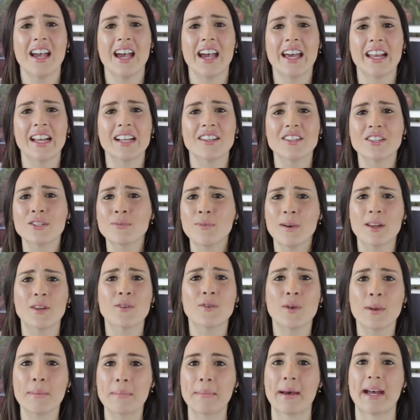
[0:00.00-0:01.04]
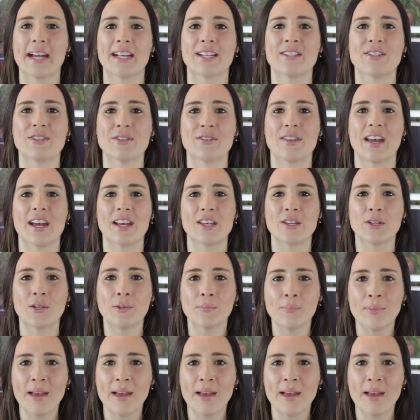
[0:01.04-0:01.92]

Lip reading: And I just want to remind you that you're